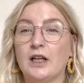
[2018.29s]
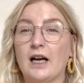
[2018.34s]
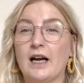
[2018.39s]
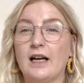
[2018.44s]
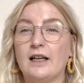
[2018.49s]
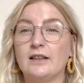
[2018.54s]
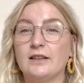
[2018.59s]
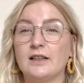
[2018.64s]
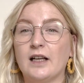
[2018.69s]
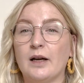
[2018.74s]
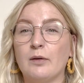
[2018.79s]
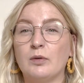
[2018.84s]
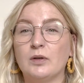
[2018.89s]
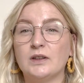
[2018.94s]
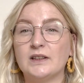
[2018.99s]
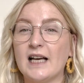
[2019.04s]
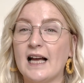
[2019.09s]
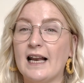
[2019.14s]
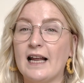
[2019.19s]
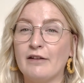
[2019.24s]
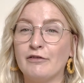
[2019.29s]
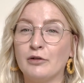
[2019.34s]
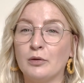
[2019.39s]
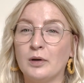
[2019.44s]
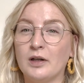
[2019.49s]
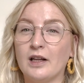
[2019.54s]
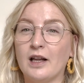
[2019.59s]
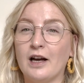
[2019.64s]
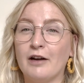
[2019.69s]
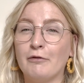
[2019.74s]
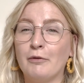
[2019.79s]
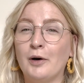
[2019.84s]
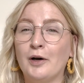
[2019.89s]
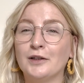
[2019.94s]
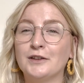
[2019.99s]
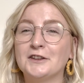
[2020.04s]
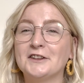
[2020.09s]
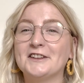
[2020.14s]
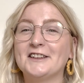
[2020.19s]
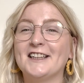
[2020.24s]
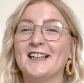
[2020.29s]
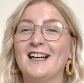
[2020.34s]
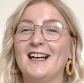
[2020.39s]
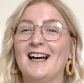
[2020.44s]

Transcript: and I will tell everyone that I've watched